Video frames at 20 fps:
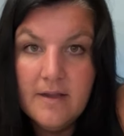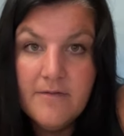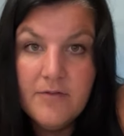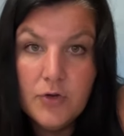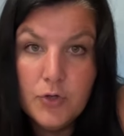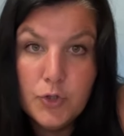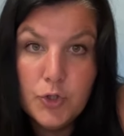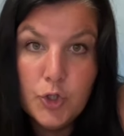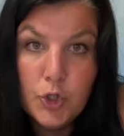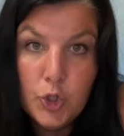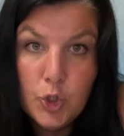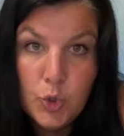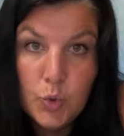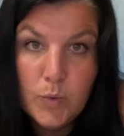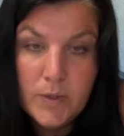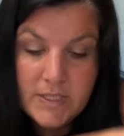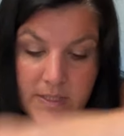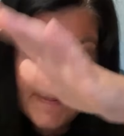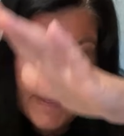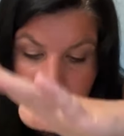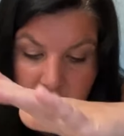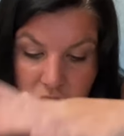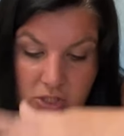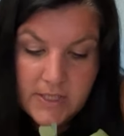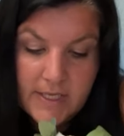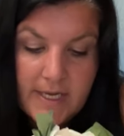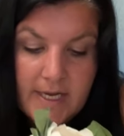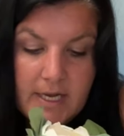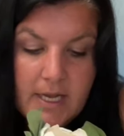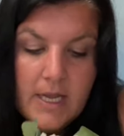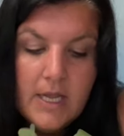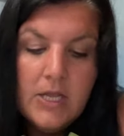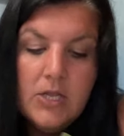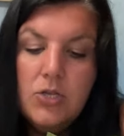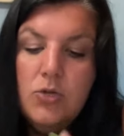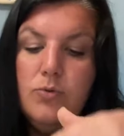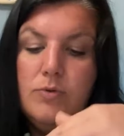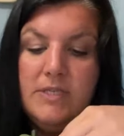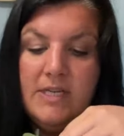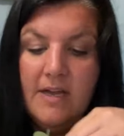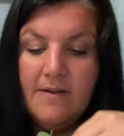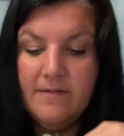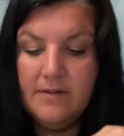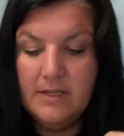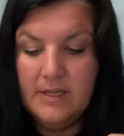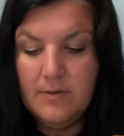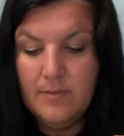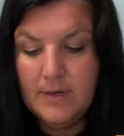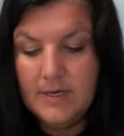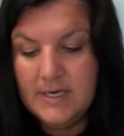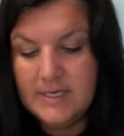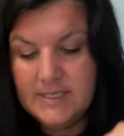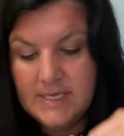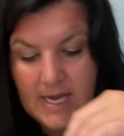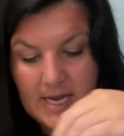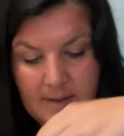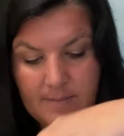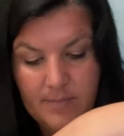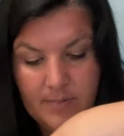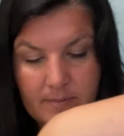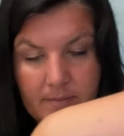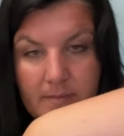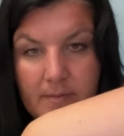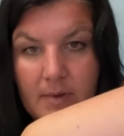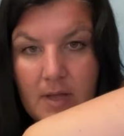if you're new especially, you definitely want to tape